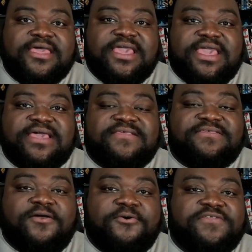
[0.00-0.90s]

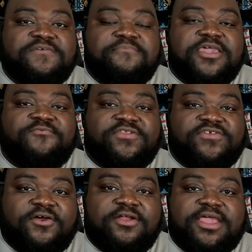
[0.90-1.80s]
is going to be
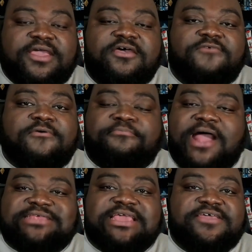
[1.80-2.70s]
returning,
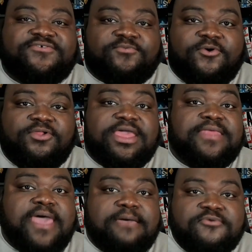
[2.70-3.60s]
reprising his role
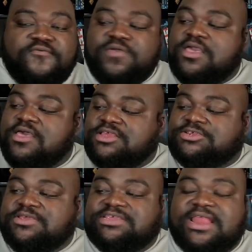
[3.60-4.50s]
in that movie.
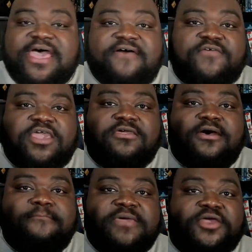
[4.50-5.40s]
So he's going to have
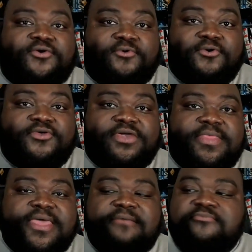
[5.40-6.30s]
a bigger role
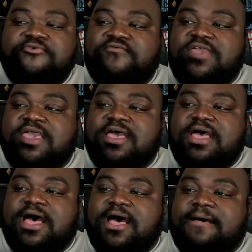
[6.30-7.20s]
in that movie.
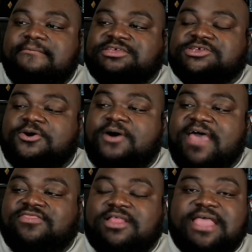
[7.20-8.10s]
So I
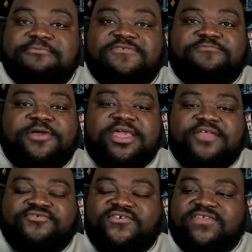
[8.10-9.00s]
thought that was pretty
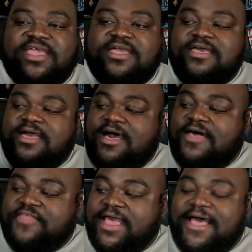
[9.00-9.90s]
interesting
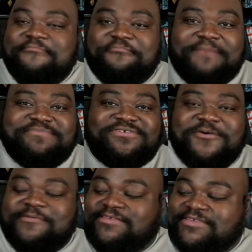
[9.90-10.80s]
that I popped this
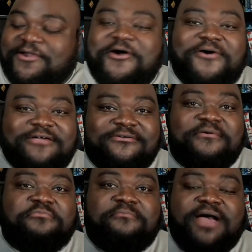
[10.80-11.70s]
open. I was like, oh, I
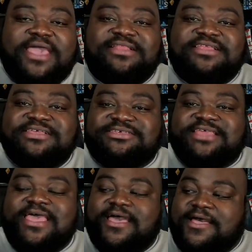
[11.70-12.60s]
remember buying these.
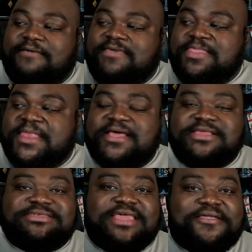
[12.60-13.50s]
And then I
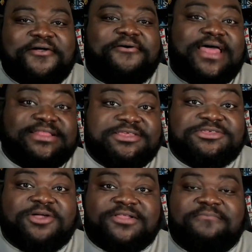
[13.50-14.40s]
was like, oh, I just
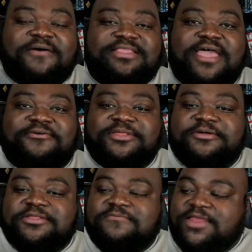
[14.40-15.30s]
talked about that
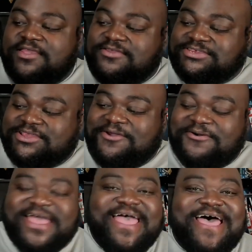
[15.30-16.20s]
earlier in the video.
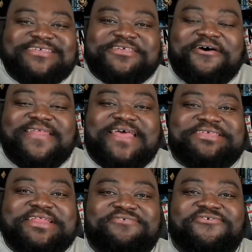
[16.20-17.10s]
So that's
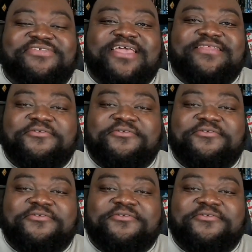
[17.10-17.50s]
an interesting little